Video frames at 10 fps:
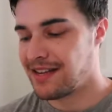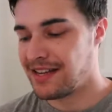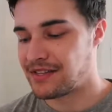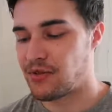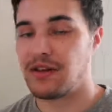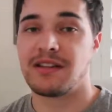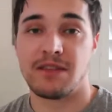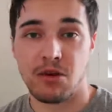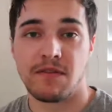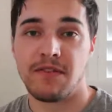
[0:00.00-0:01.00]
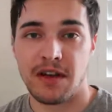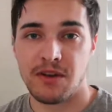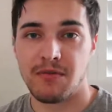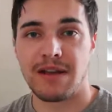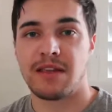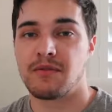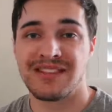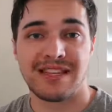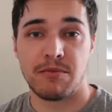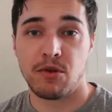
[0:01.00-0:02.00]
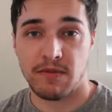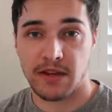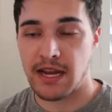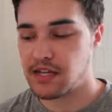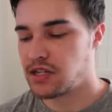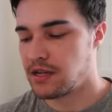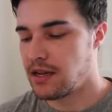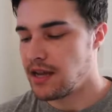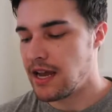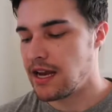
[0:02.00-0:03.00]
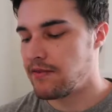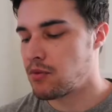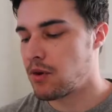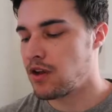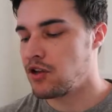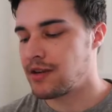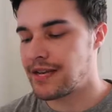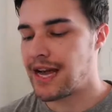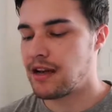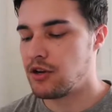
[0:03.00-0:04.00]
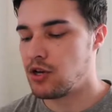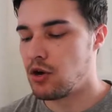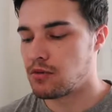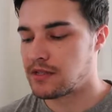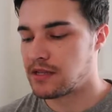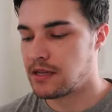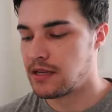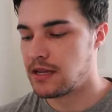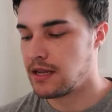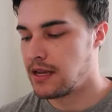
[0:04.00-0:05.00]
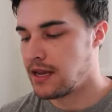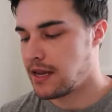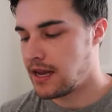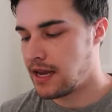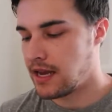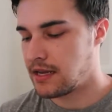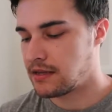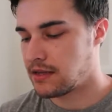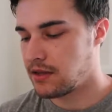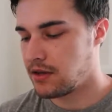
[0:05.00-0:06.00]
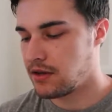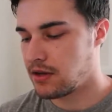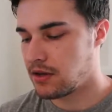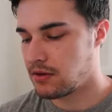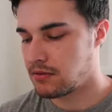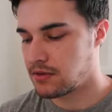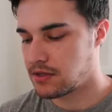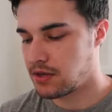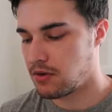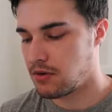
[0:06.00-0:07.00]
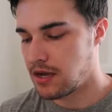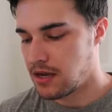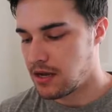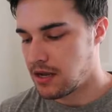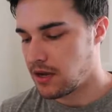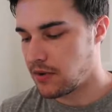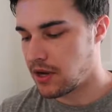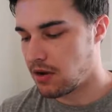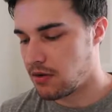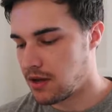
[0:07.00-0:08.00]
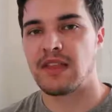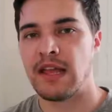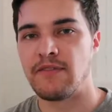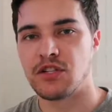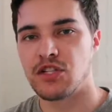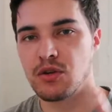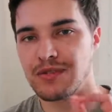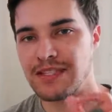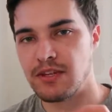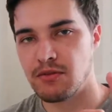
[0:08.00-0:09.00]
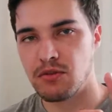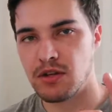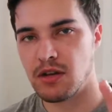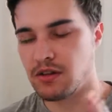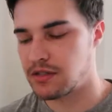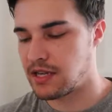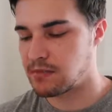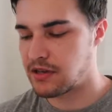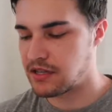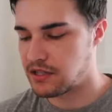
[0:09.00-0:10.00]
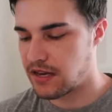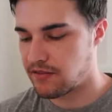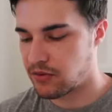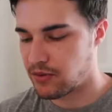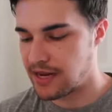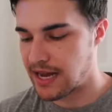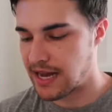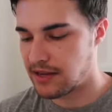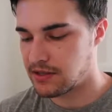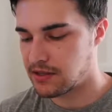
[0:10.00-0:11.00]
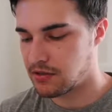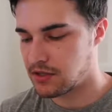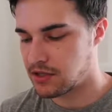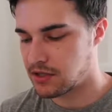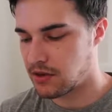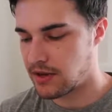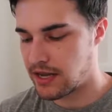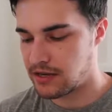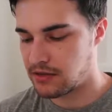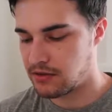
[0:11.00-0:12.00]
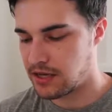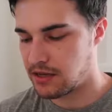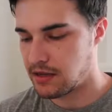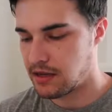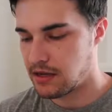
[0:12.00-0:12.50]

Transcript: it's going to notify you right there with the same notification. And if you want, you can add a note. And there you go. So there we go. If it shows $0, that's because you have to re-add it. So let's just go ahead and do that.